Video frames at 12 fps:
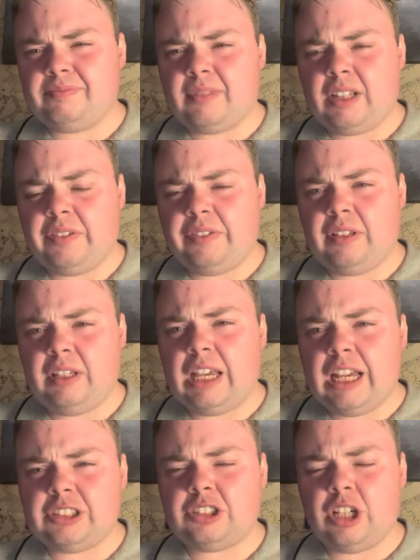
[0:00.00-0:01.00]
I think,
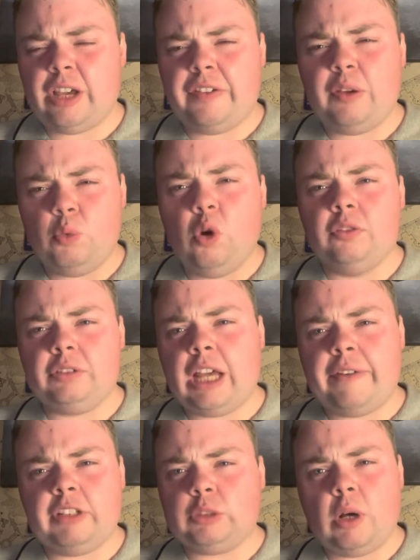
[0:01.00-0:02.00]
yeah, sorry, I think Wolves they
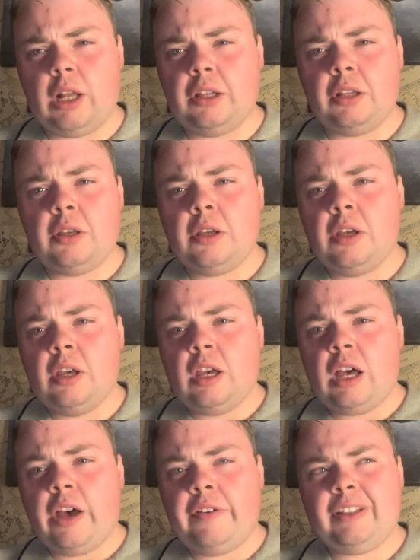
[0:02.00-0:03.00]
have it as well.
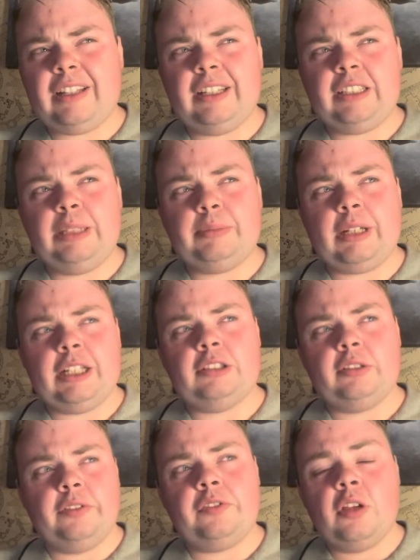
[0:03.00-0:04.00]
I think like teams like
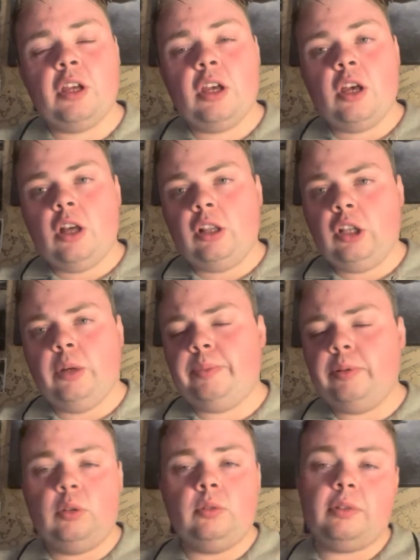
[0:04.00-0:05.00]
sort of,
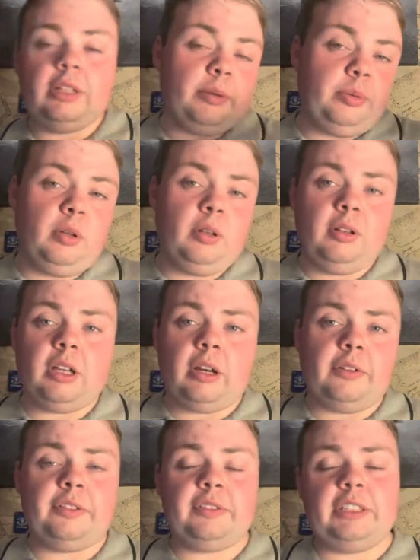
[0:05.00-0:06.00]
Liverpool, Liverpool. I
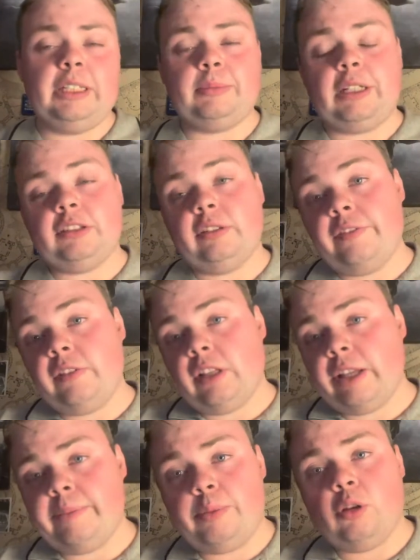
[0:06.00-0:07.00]
think teams like of
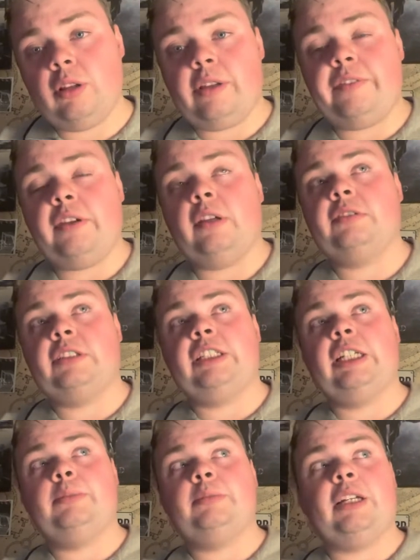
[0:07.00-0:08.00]
Liverpool. I think I'll see
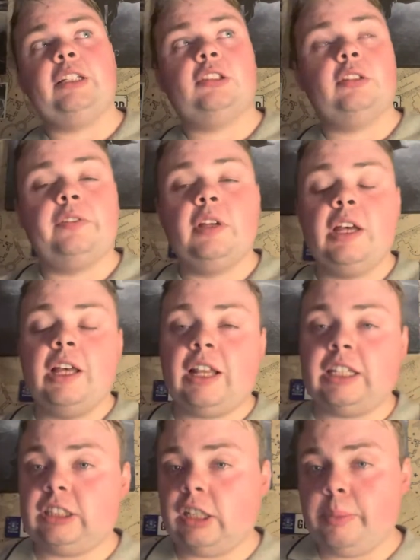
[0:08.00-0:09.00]
teams like of
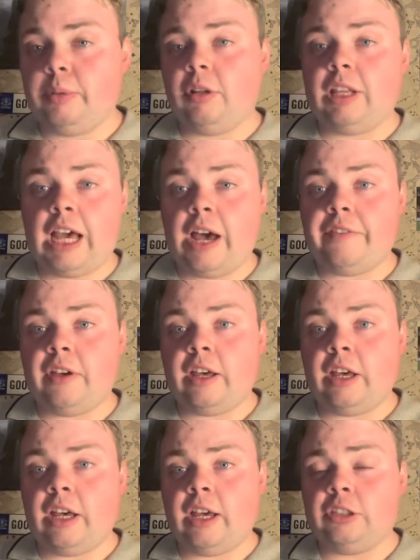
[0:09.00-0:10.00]
like Liverpool. They have it.
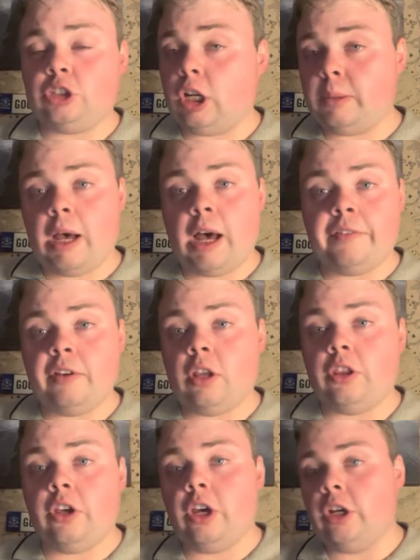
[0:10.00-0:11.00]
Uh, Tottenham have it on
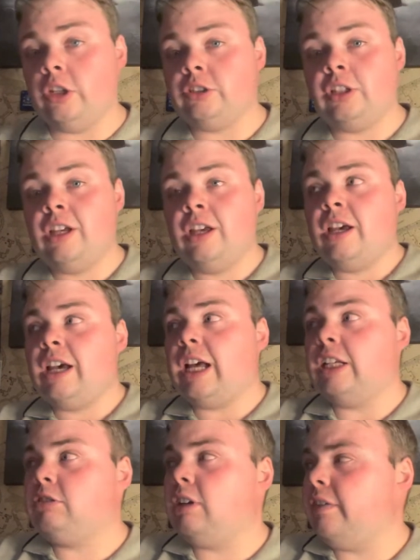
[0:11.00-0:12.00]
theirs.
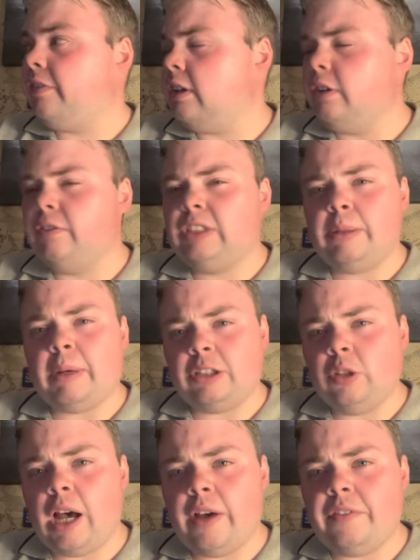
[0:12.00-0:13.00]
I'm trying to think another team that
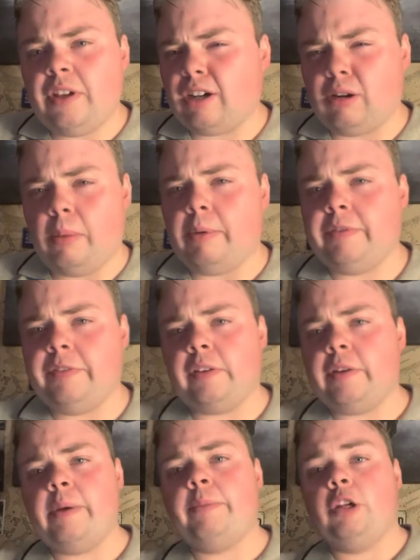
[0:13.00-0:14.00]
do have it. Can't remember
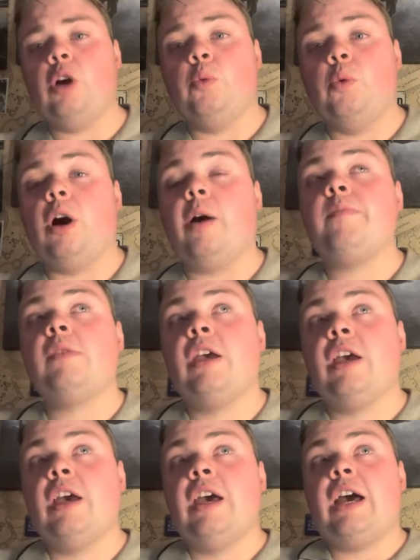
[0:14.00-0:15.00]
thinking. But you know what?
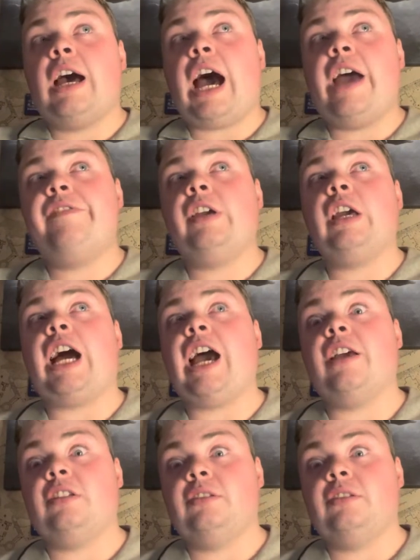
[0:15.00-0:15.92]
I think I.